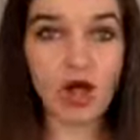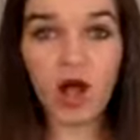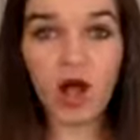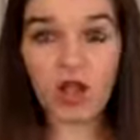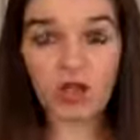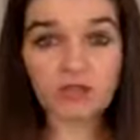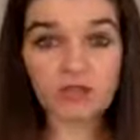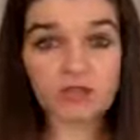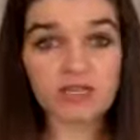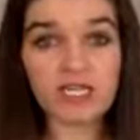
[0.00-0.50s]

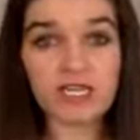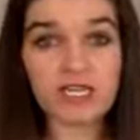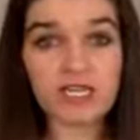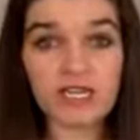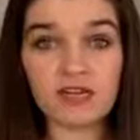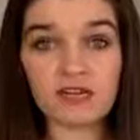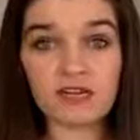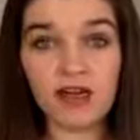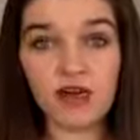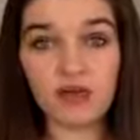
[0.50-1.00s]
All of the
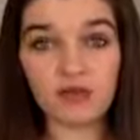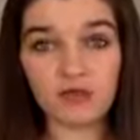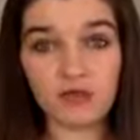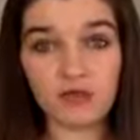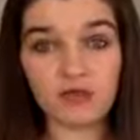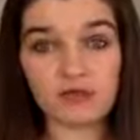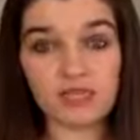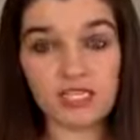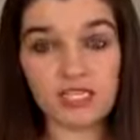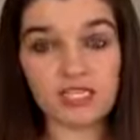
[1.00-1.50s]
negative health
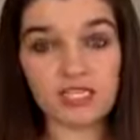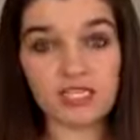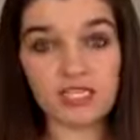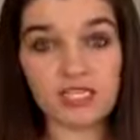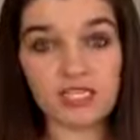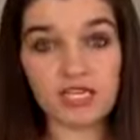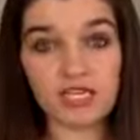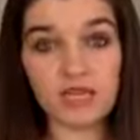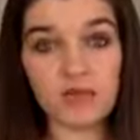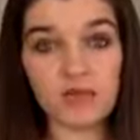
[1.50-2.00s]
ramifications
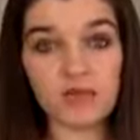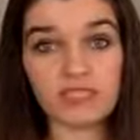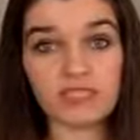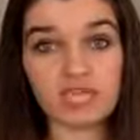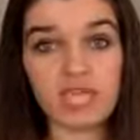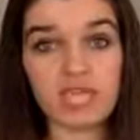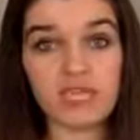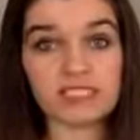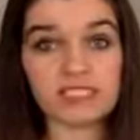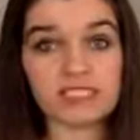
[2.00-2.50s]
that come with
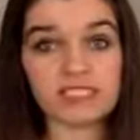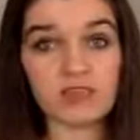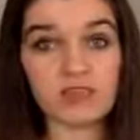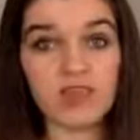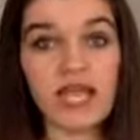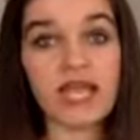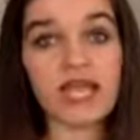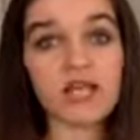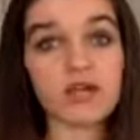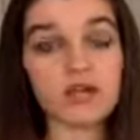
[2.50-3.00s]
diets. And so
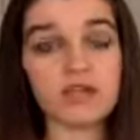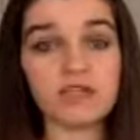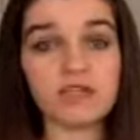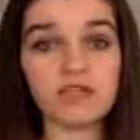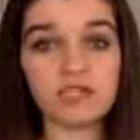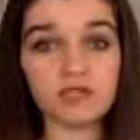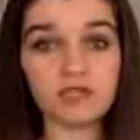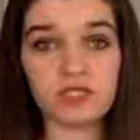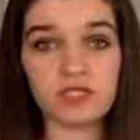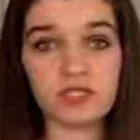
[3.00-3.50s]
that
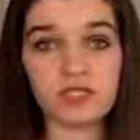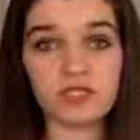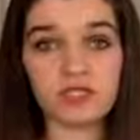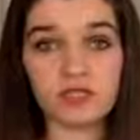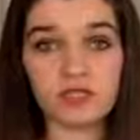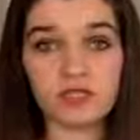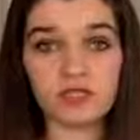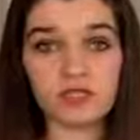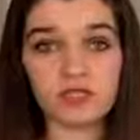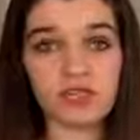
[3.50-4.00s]
interferes with the
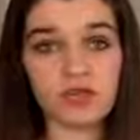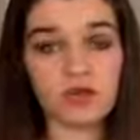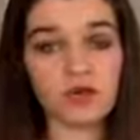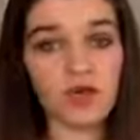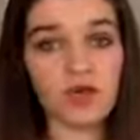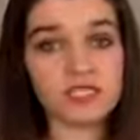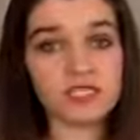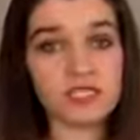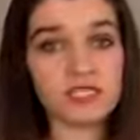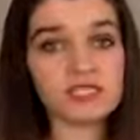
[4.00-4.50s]
intuitive eating
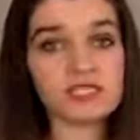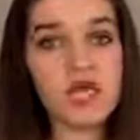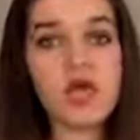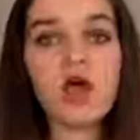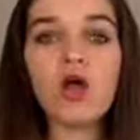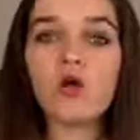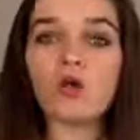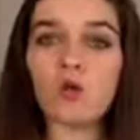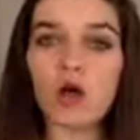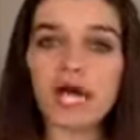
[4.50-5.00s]
process.
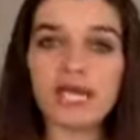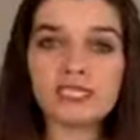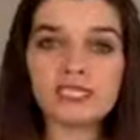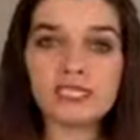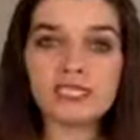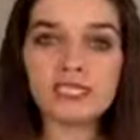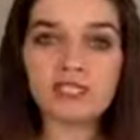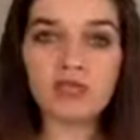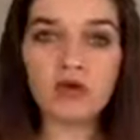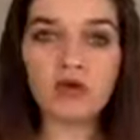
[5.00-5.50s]
Why is
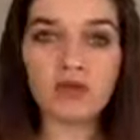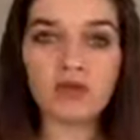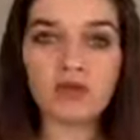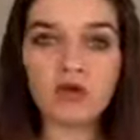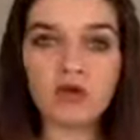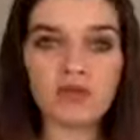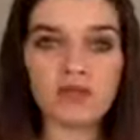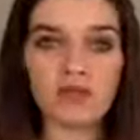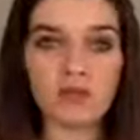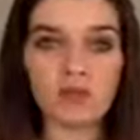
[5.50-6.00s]
it so
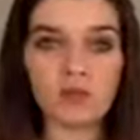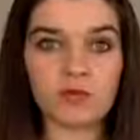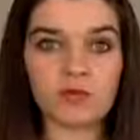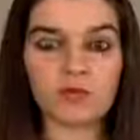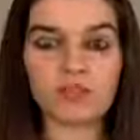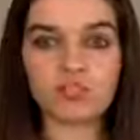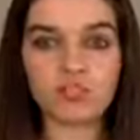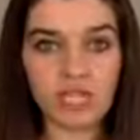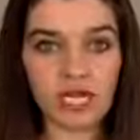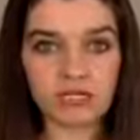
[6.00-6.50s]
important that we
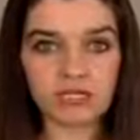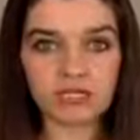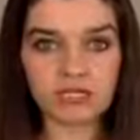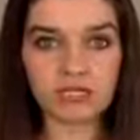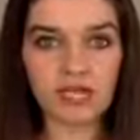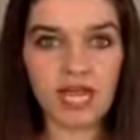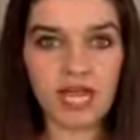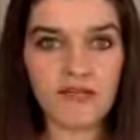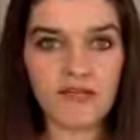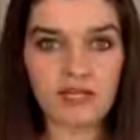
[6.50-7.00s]
reject the
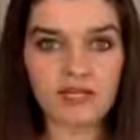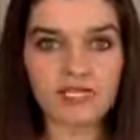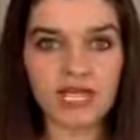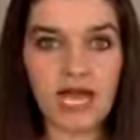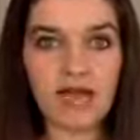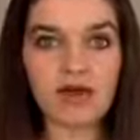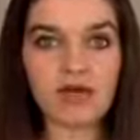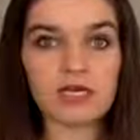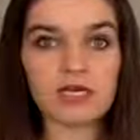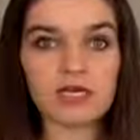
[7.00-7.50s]
diet
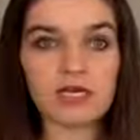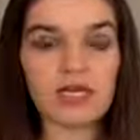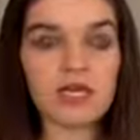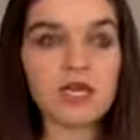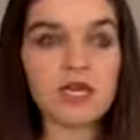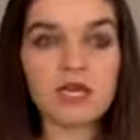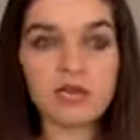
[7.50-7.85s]
mentality?